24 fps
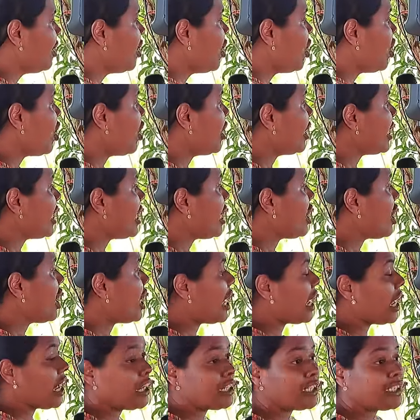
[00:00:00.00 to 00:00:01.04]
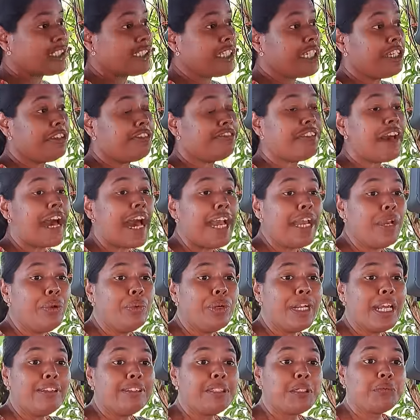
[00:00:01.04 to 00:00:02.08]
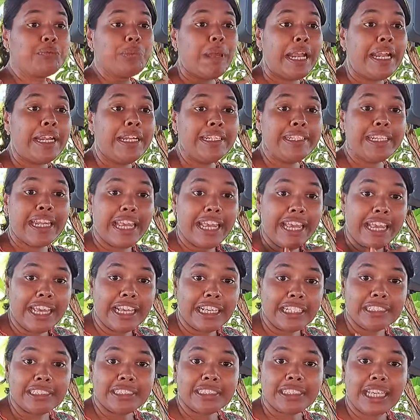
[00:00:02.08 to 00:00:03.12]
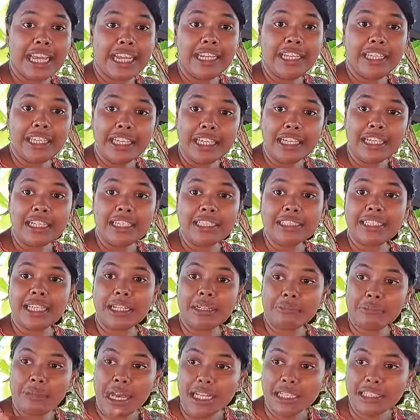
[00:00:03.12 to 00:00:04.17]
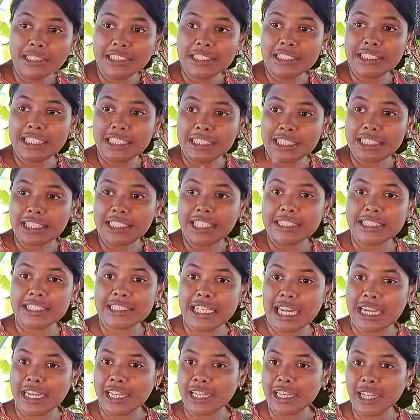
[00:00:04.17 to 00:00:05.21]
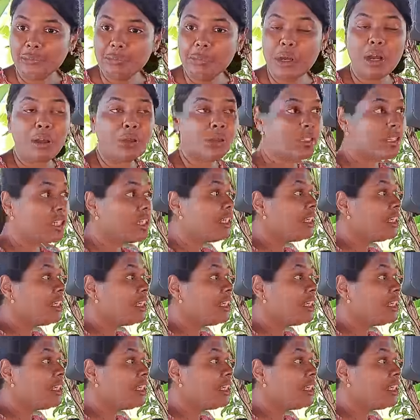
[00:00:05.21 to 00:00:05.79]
Or see, if I would have spent days and years and months sitting and studying about